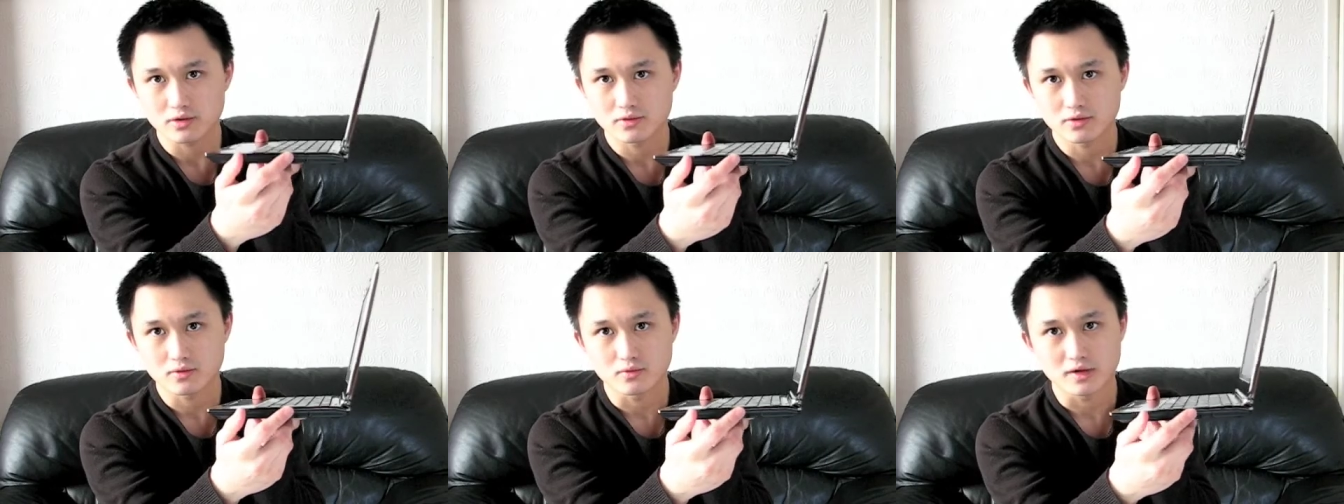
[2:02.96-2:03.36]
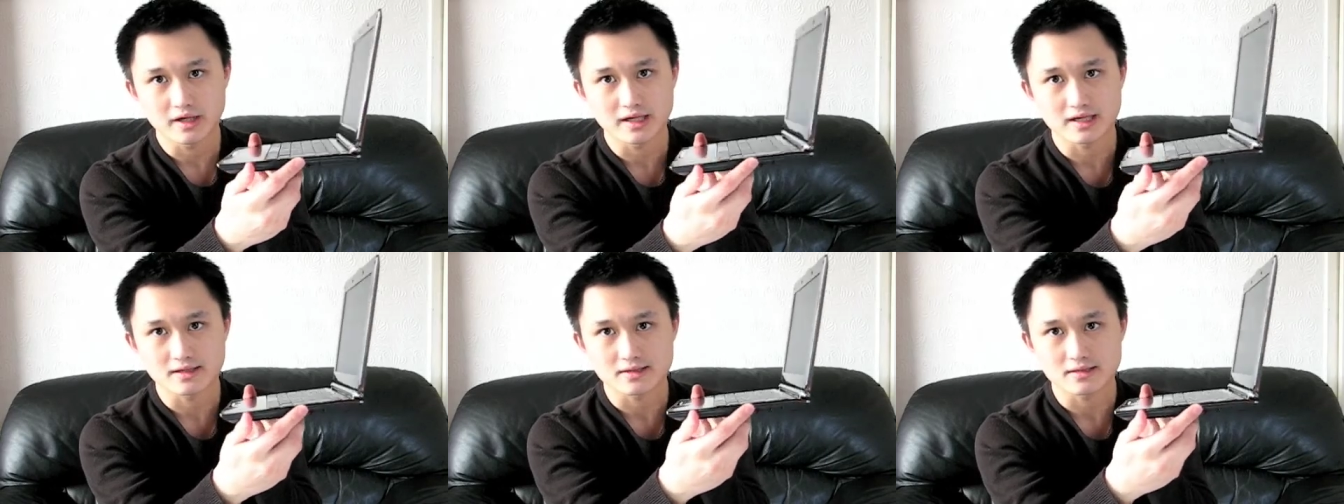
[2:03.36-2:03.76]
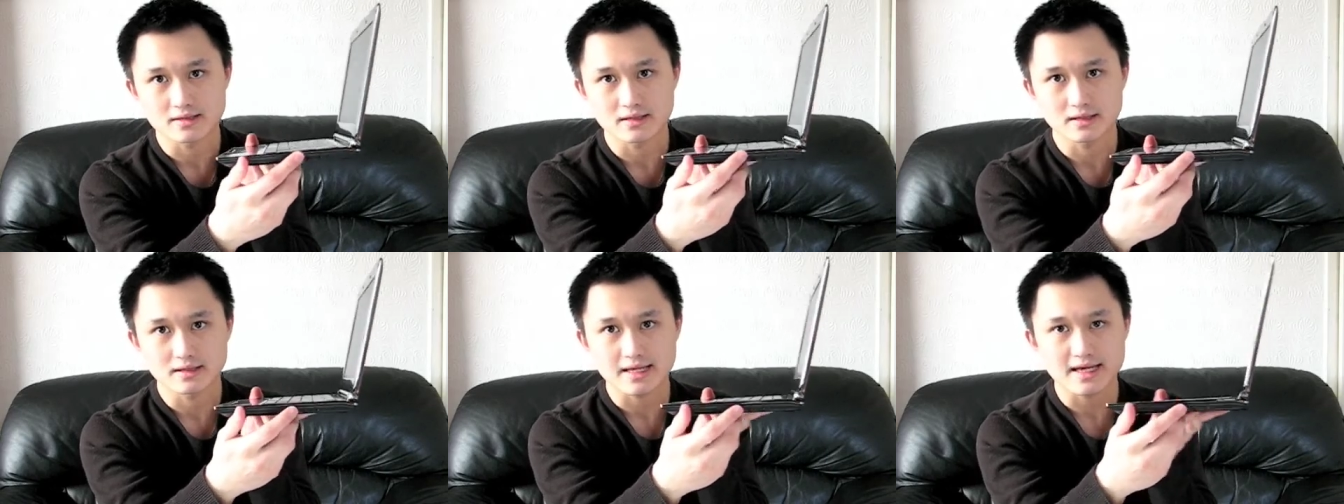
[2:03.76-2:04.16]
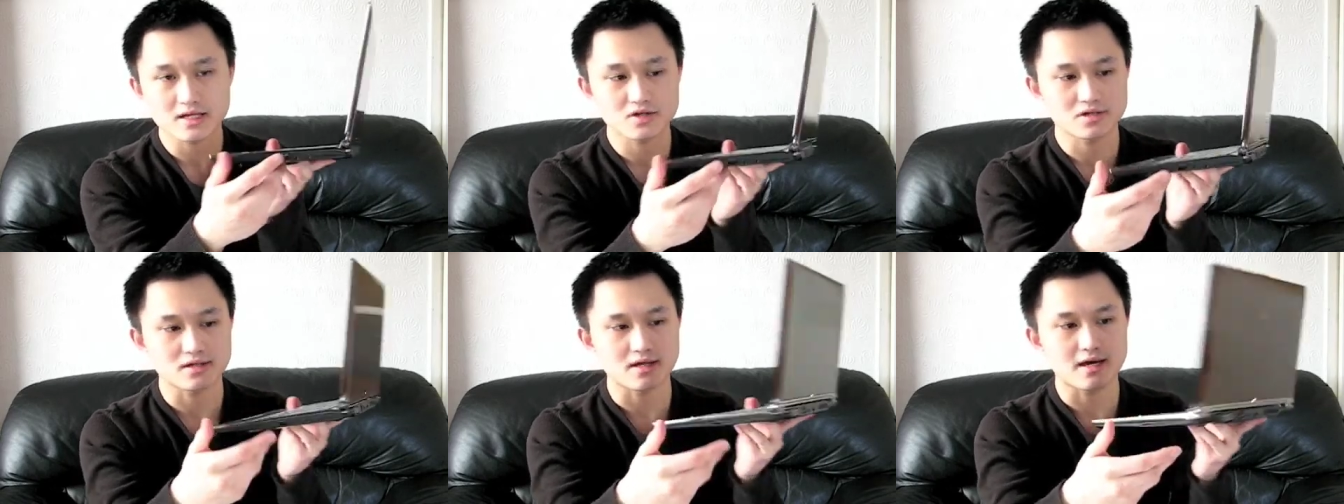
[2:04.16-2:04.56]
on the right hand side
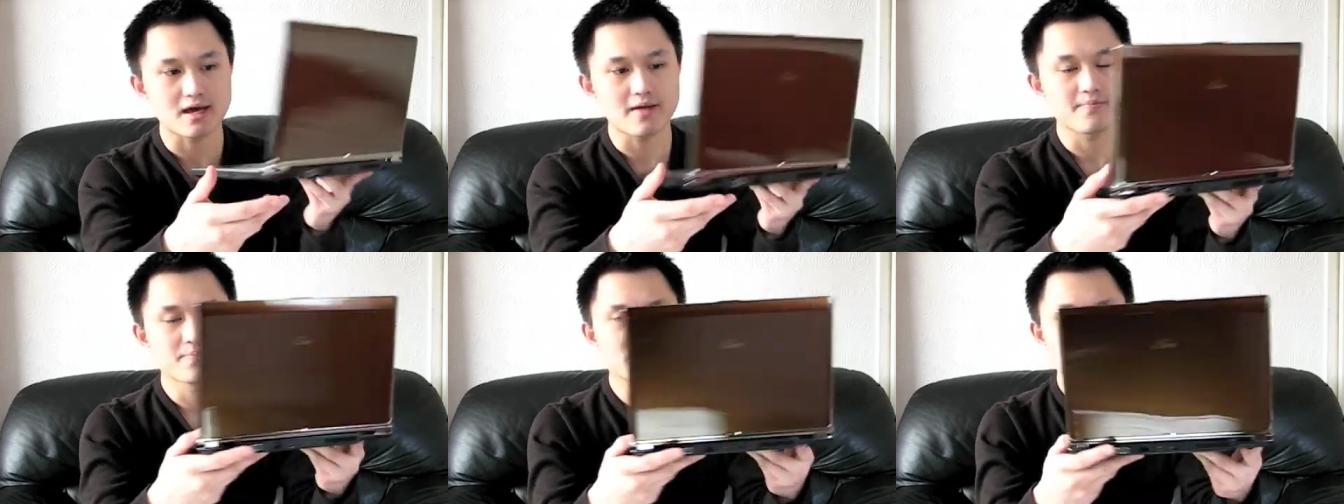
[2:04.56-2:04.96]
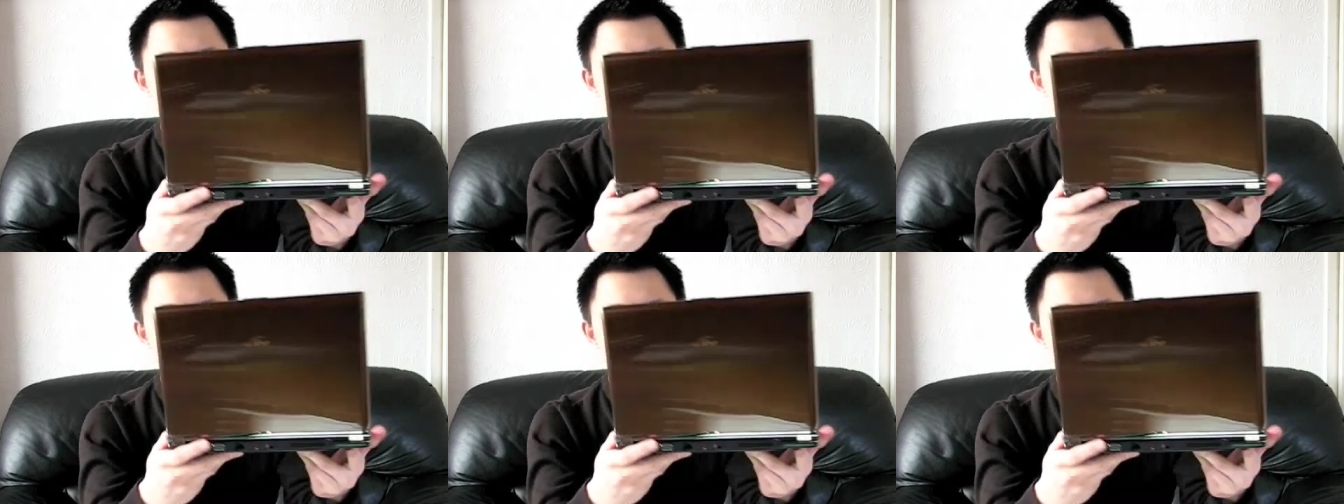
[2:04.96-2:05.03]
edge there,